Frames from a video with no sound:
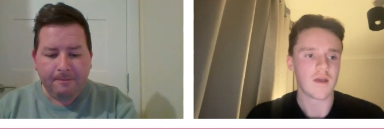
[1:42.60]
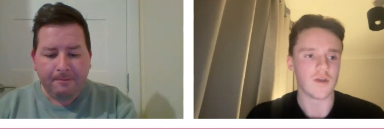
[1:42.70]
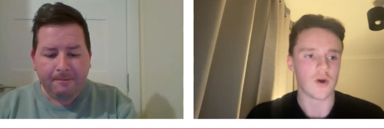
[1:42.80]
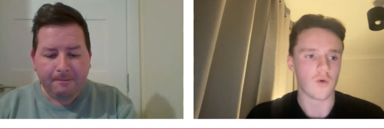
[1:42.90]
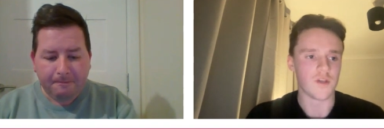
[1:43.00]

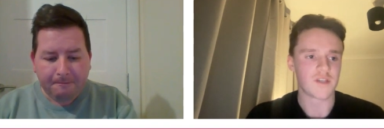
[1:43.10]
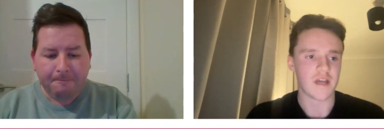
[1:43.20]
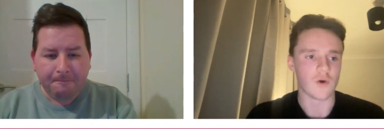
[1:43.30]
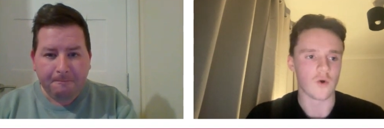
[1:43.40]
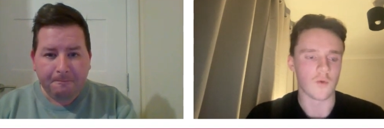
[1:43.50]
Speaker 1: you always
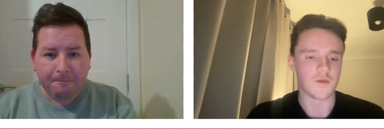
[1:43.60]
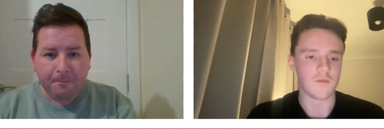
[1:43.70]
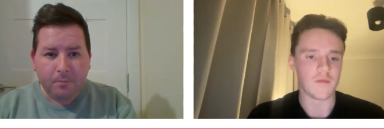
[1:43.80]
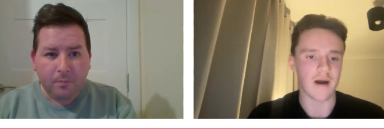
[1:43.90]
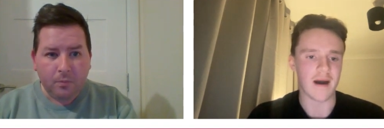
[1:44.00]
kind of hope
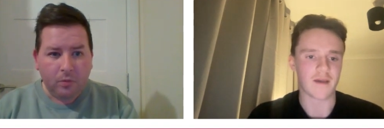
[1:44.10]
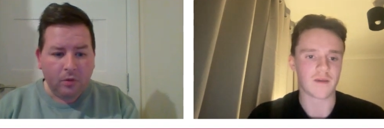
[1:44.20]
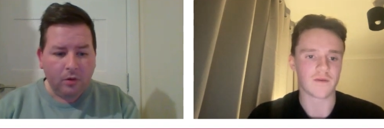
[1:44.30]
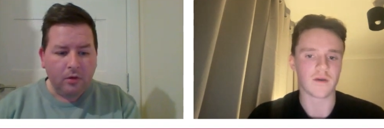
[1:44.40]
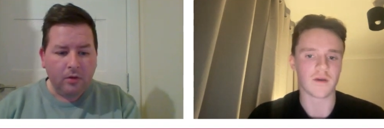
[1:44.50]
to be
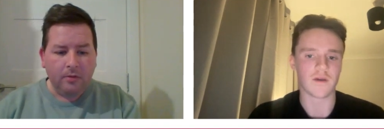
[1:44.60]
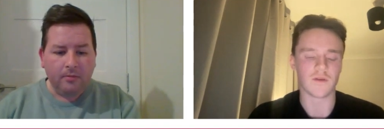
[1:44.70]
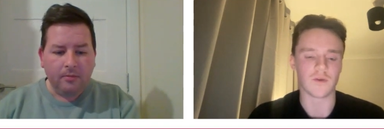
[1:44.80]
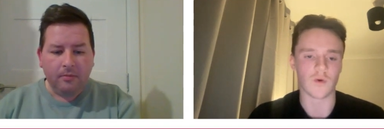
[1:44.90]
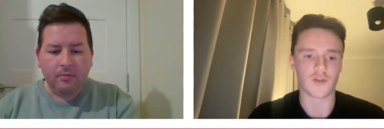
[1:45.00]
back
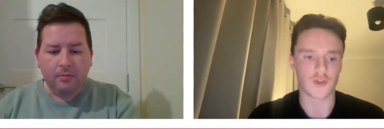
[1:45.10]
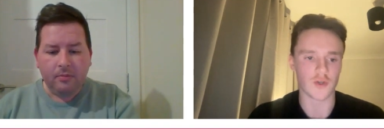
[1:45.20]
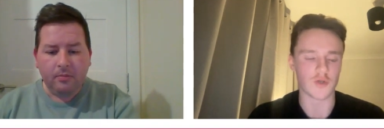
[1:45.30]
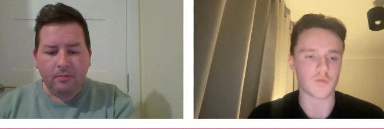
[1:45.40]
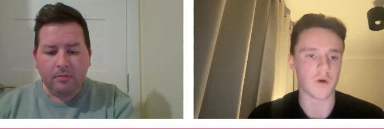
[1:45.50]
you know, as
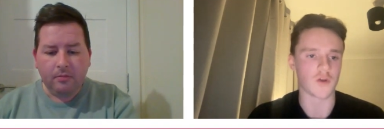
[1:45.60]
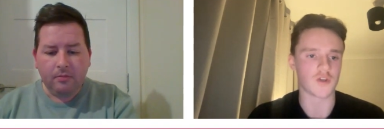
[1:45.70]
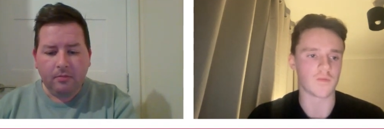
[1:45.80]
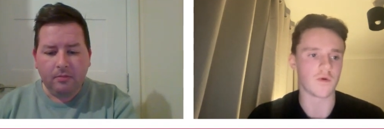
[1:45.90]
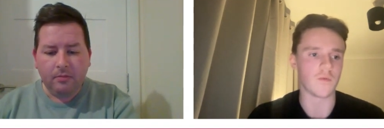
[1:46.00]
soon as
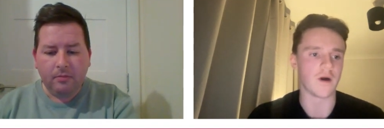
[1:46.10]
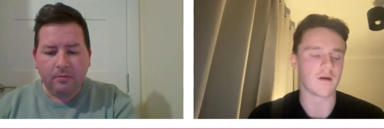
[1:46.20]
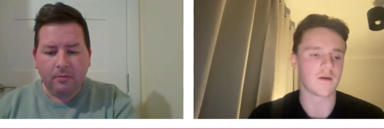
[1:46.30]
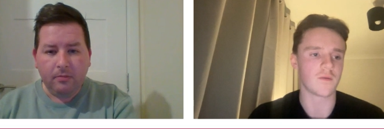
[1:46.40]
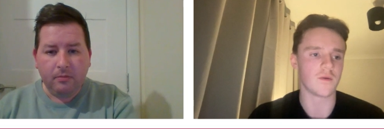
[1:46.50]
possible. But
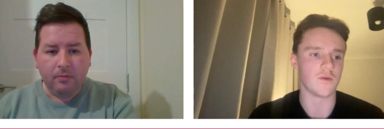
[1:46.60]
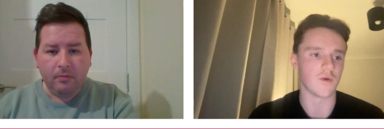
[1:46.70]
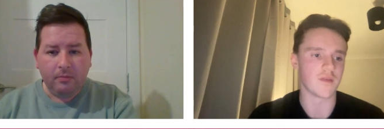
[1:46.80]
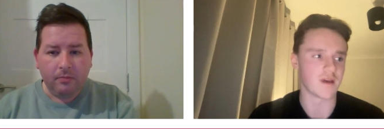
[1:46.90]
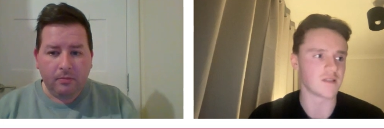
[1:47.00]
you know,
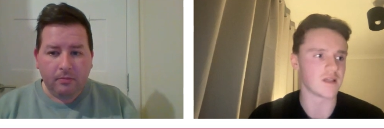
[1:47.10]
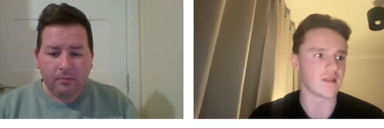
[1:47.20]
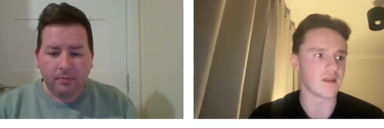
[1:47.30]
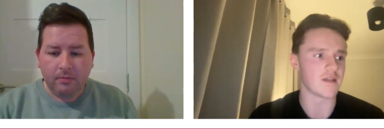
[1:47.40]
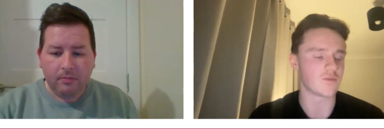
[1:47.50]
with things
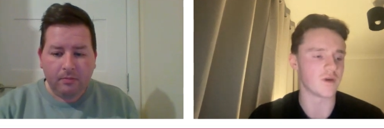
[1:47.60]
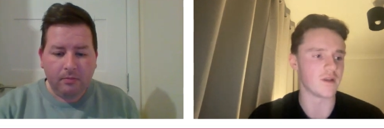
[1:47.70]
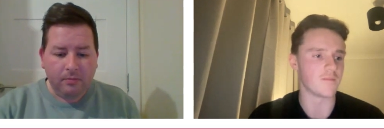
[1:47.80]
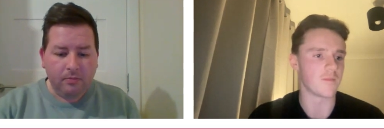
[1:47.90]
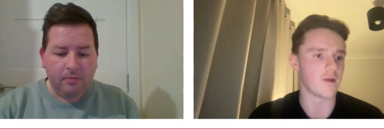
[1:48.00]
like this,
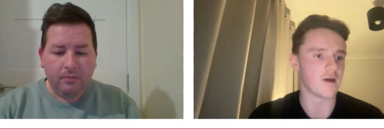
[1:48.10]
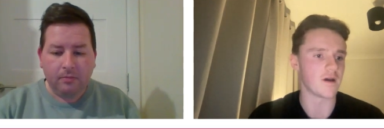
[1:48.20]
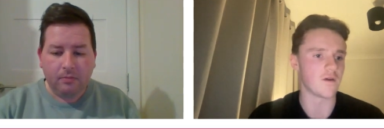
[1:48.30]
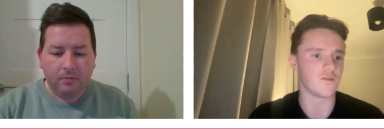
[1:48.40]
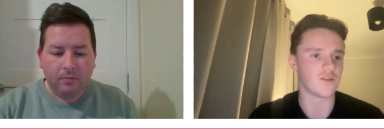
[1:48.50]
when I,
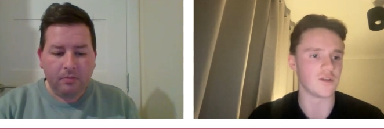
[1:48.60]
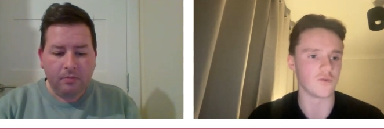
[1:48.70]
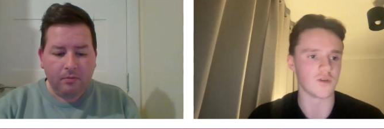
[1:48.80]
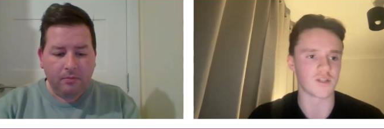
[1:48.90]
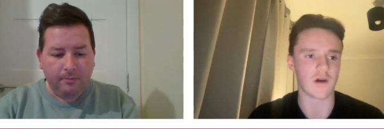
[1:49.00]
obviously you
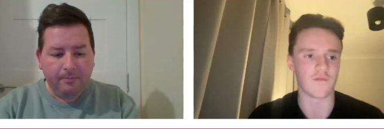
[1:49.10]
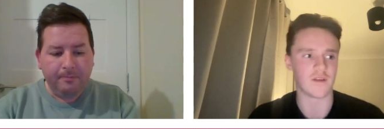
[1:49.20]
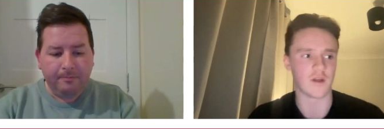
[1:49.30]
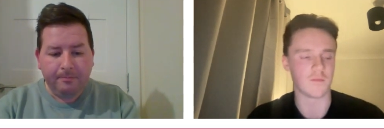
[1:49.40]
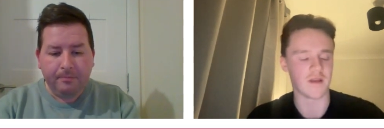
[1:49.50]
know yourself,
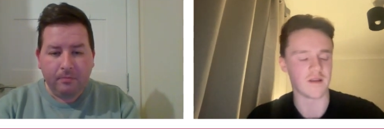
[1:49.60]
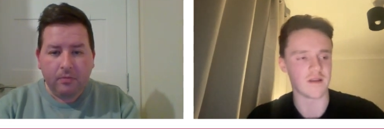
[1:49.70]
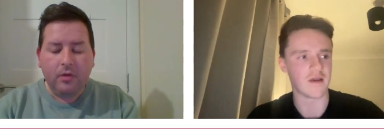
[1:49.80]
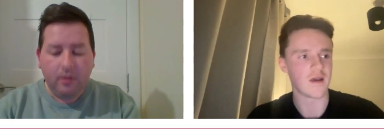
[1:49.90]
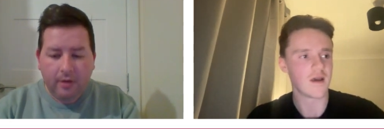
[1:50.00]
had done my
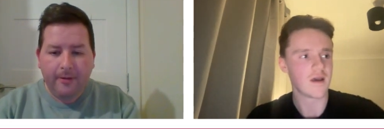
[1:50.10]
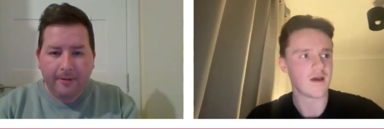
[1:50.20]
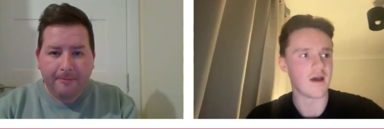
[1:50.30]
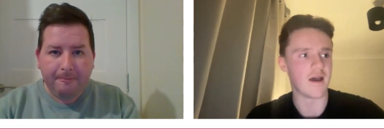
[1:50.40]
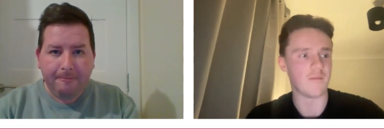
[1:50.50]
knee.
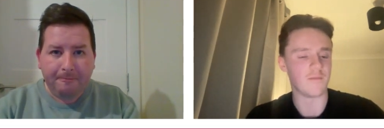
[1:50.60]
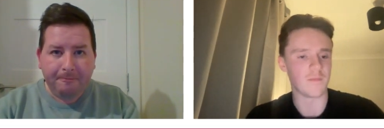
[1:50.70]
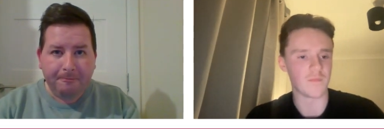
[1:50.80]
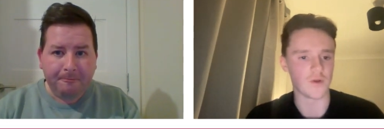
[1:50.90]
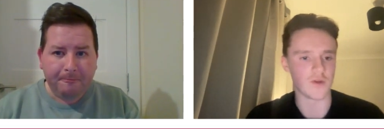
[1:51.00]

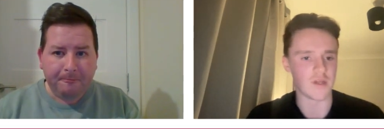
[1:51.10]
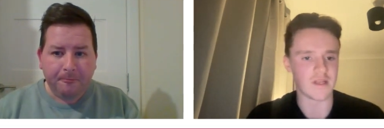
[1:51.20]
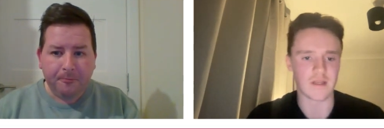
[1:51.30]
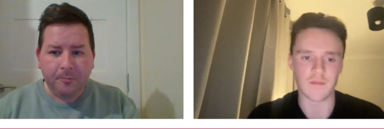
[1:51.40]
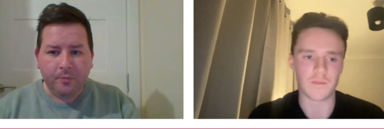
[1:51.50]
Um, you know, you
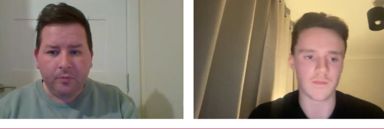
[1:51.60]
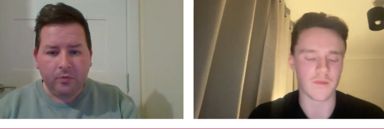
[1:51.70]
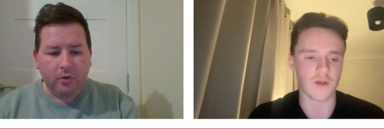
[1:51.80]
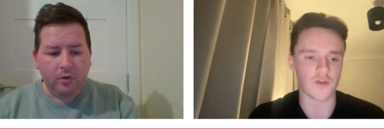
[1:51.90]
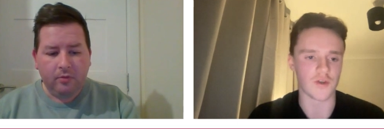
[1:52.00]
need to
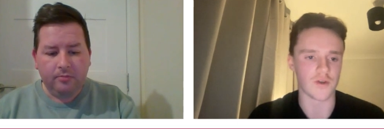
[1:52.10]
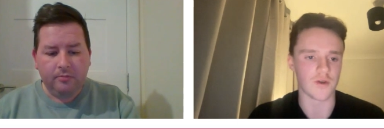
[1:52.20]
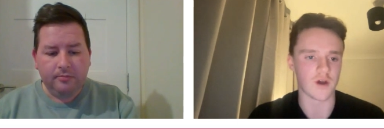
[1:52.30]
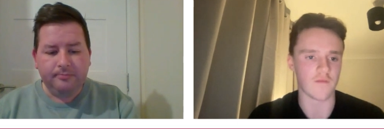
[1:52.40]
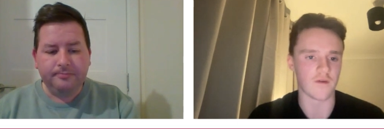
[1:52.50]
make sure you
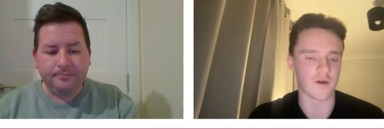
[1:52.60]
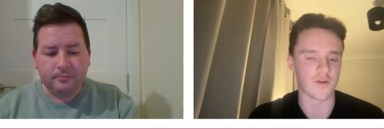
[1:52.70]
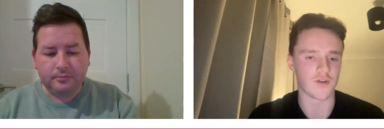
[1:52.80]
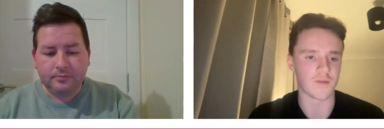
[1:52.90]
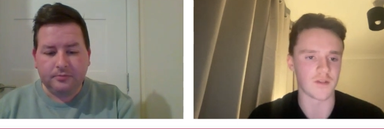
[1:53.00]
recover
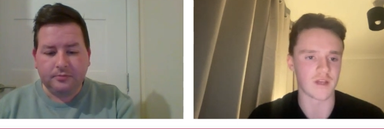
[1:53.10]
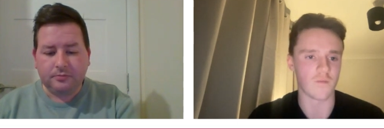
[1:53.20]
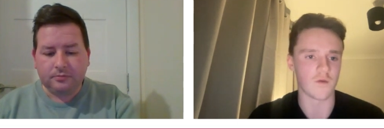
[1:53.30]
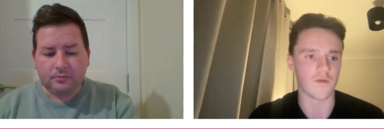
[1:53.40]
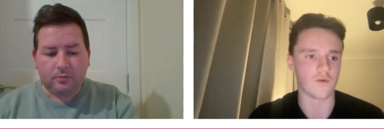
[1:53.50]
100
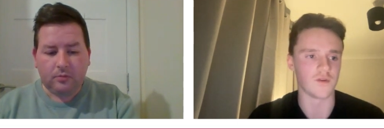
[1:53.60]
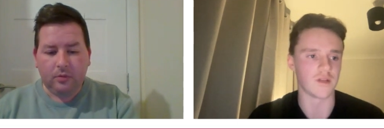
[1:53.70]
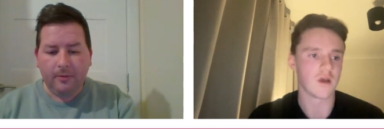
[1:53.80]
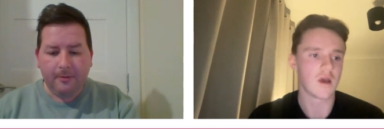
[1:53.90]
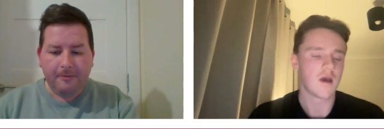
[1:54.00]
percent with those,
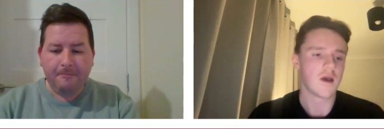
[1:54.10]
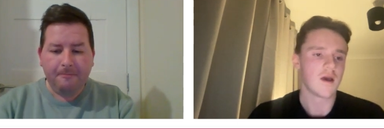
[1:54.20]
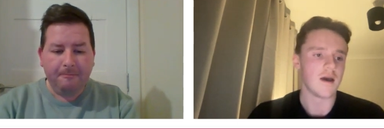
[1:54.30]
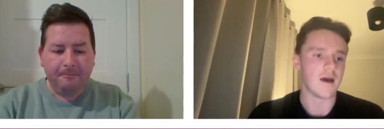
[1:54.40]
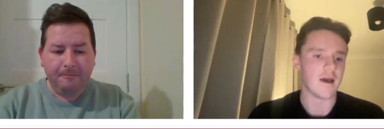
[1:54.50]
and
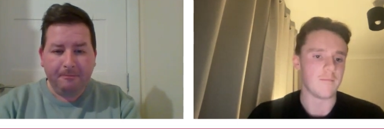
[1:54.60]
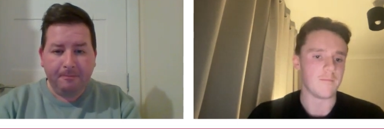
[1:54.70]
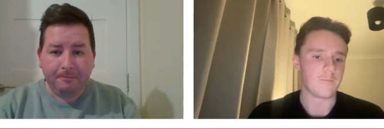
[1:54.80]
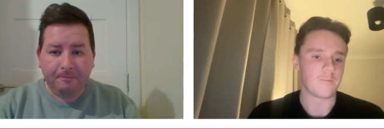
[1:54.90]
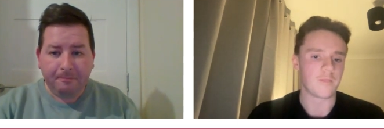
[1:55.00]

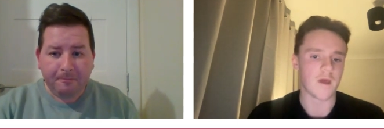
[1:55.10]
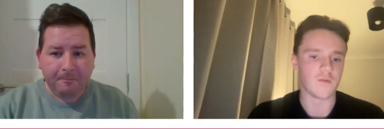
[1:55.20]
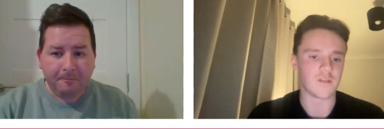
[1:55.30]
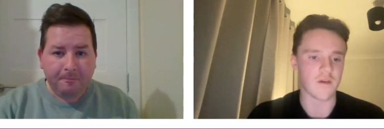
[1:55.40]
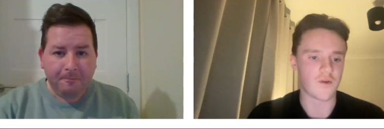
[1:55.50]
um,
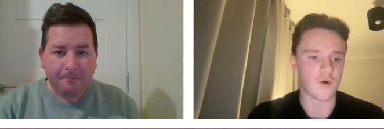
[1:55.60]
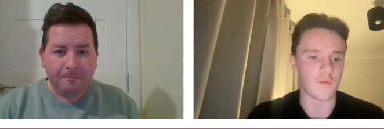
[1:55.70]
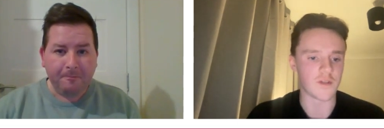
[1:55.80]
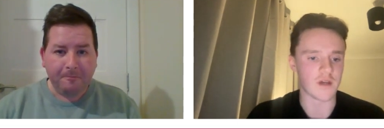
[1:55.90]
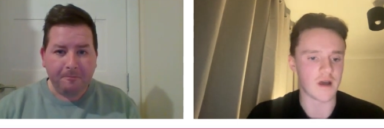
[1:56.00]
it was
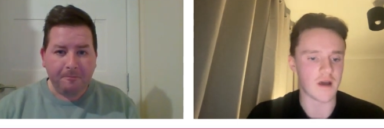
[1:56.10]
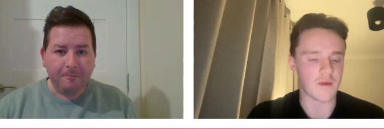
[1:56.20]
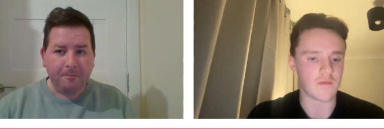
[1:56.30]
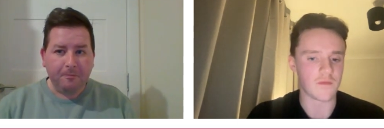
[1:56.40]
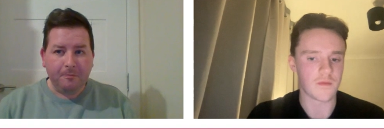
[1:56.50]
difficult because I, I
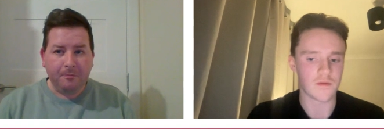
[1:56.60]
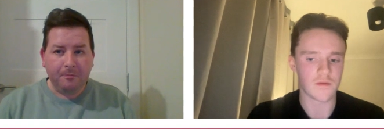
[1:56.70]
mean,